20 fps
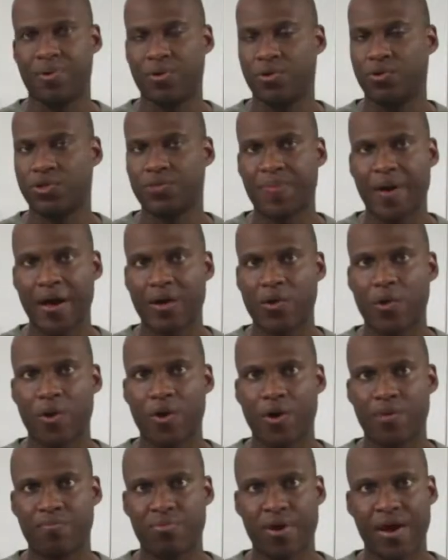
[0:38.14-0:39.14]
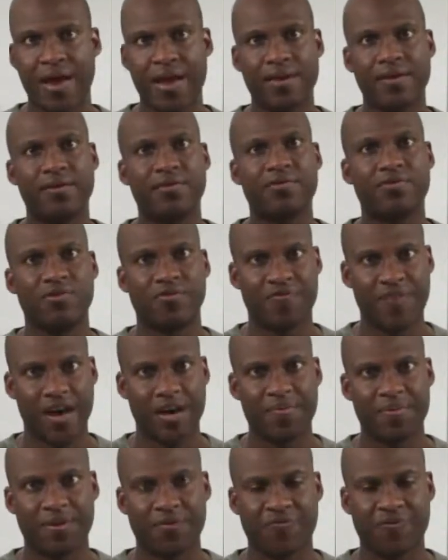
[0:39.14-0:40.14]
produced by Goya brand. You'll
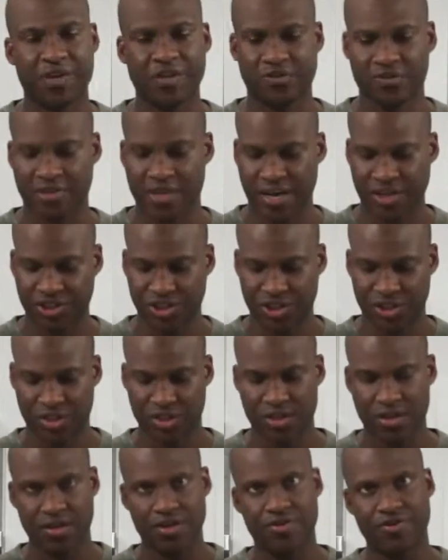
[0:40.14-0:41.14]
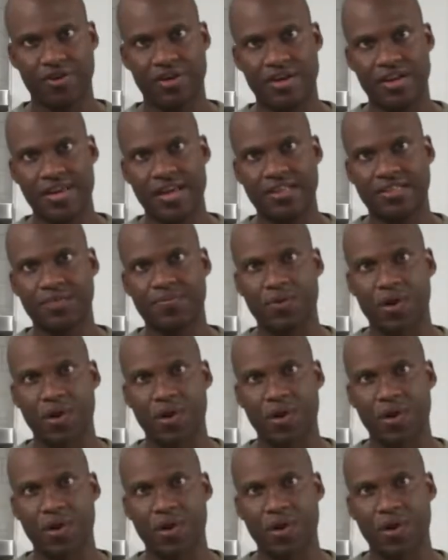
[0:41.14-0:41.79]
find them in the freezer section. You're going to need some